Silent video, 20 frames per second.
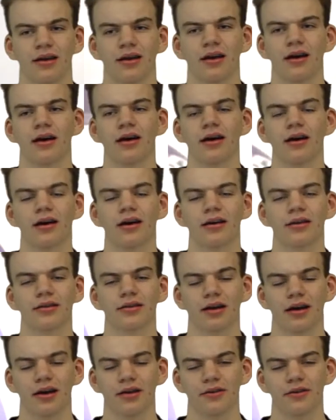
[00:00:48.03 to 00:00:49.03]
Uh,
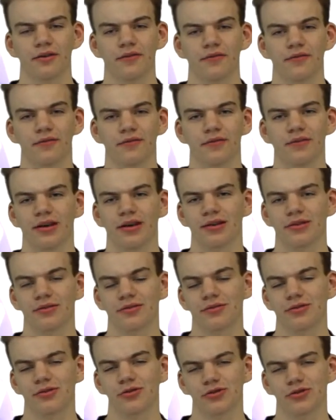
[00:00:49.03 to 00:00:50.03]
kind of. I
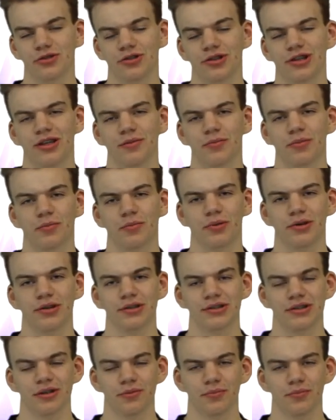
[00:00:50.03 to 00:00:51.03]
usually keep it pretty
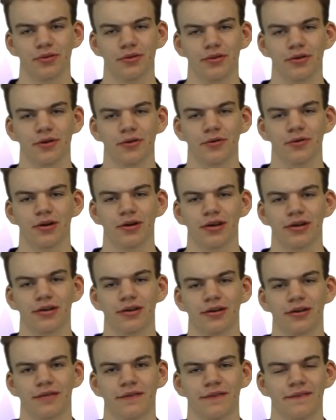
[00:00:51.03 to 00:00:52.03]
simple though. I,
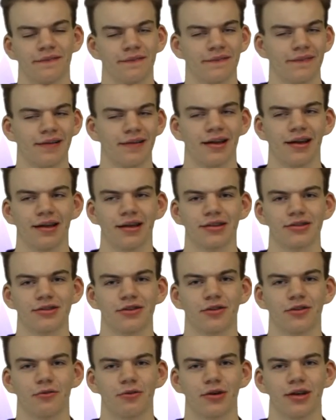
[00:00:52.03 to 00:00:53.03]
uh, I get to
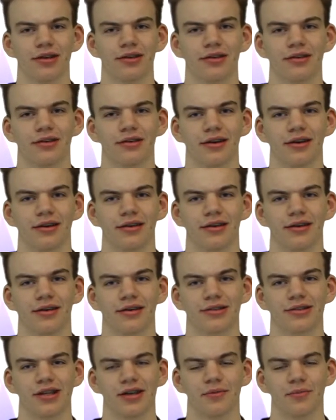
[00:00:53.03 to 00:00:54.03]
the rink, I uh,
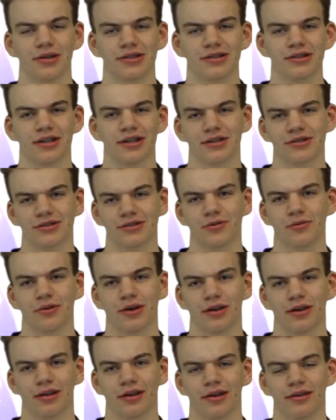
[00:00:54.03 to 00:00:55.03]
tape my sticks the way
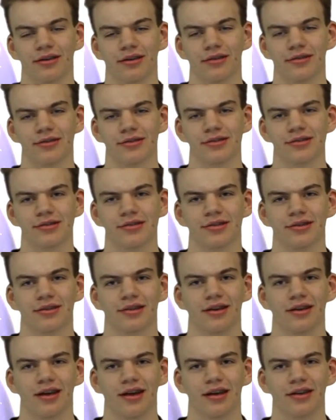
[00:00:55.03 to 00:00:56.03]
I like it.
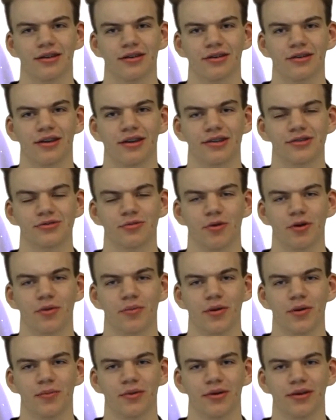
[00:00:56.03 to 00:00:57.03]
I get a nice warm
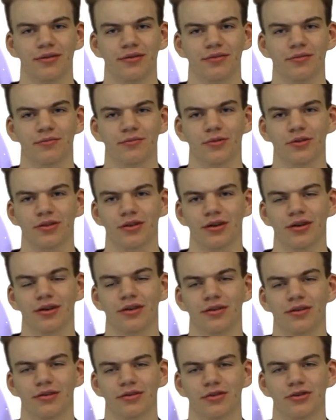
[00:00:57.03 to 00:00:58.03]
up in with
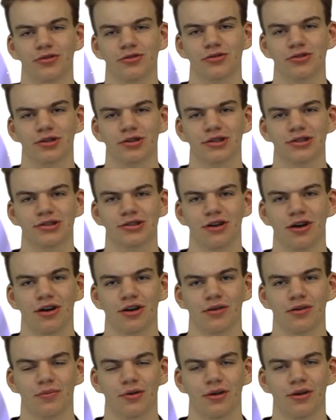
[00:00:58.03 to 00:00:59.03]
a, usually a
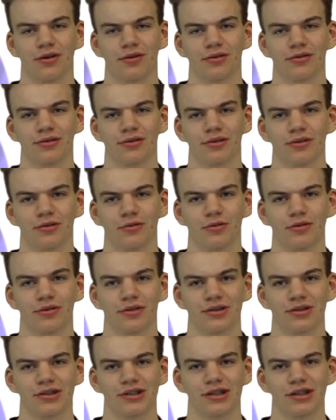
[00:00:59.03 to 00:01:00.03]
soccer ball with
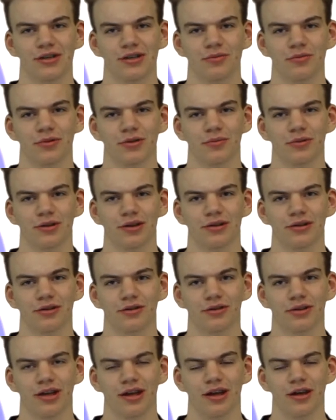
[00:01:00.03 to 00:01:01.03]
the team. We play a little
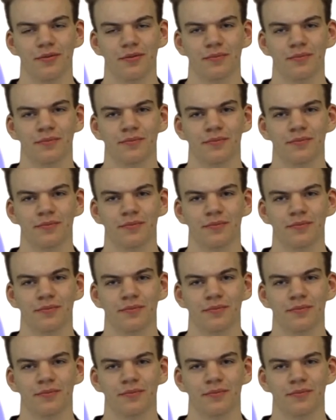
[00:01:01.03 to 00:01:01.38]
game.